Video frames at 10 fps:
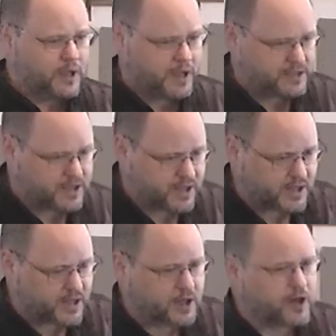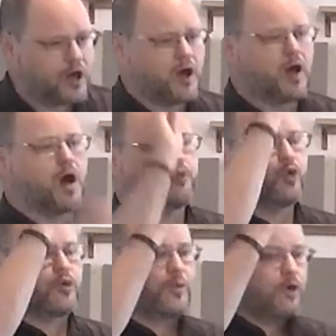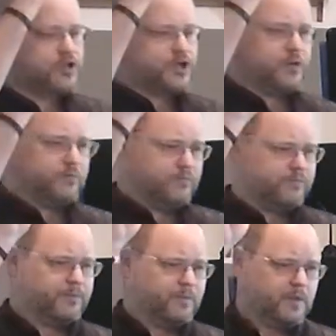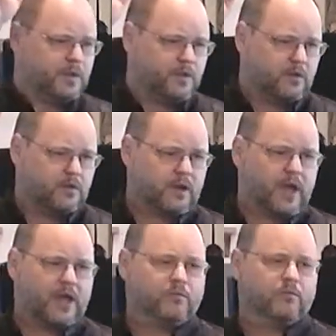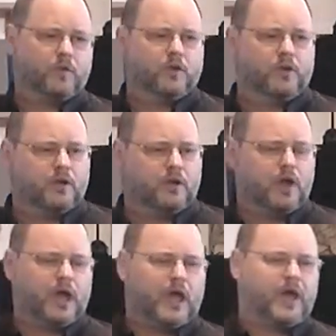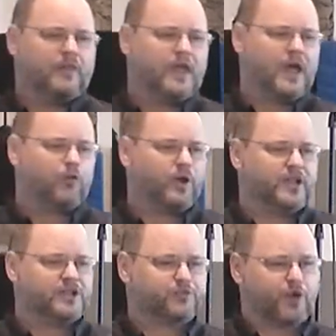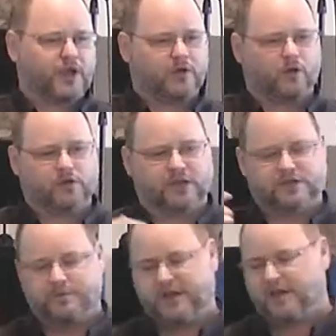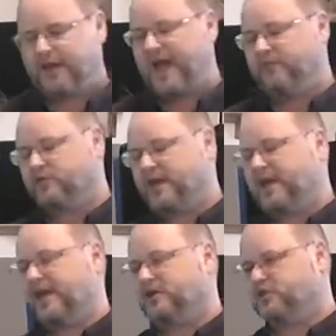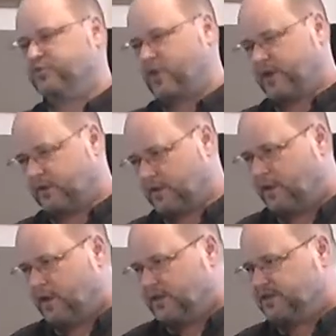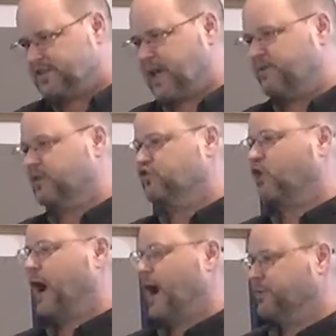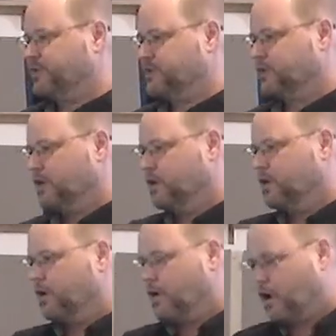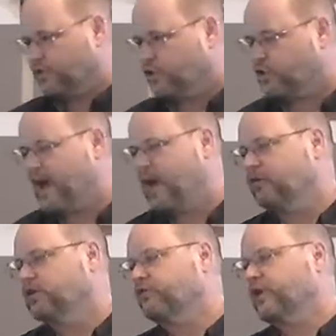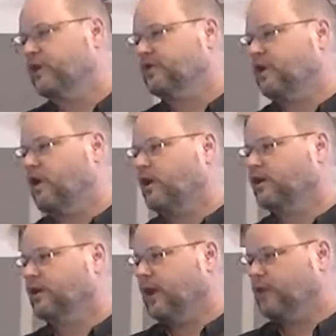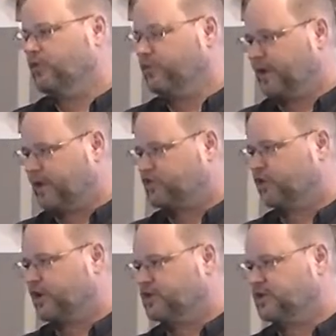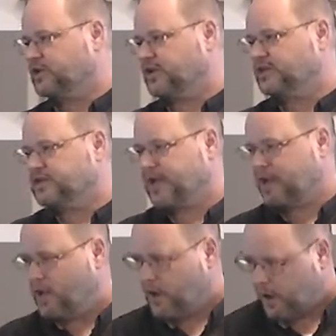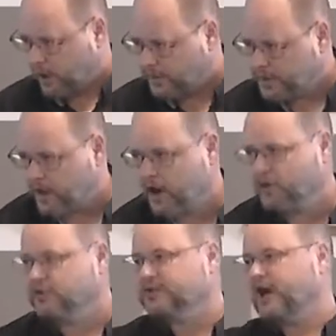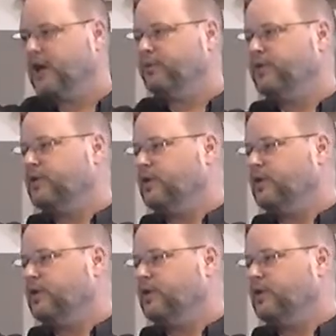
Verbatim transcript: he did it in an upward motion. Okay? And then when he sprinkled, because immediately after that, he had to sprinkle seven drops on the ground in front of the ark. And rabbinic tradition teaches that on the ark was up,